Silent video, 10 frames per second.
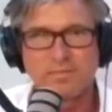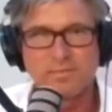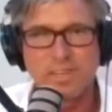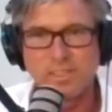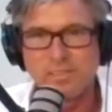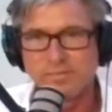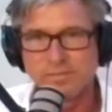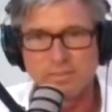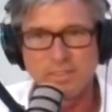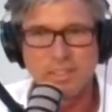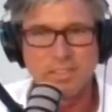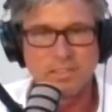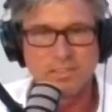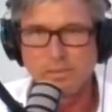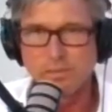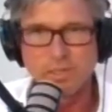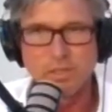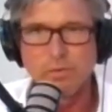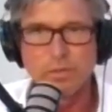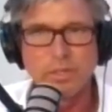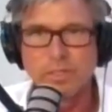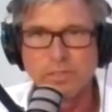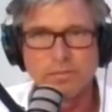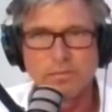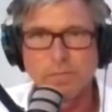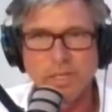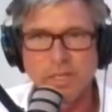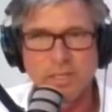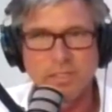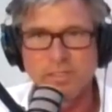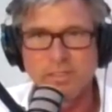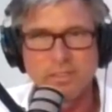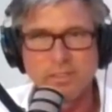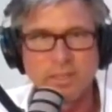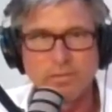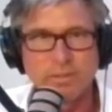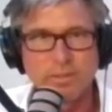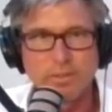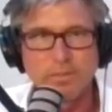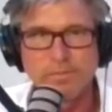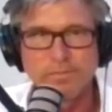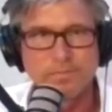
like some kind of weird planet that you're not from.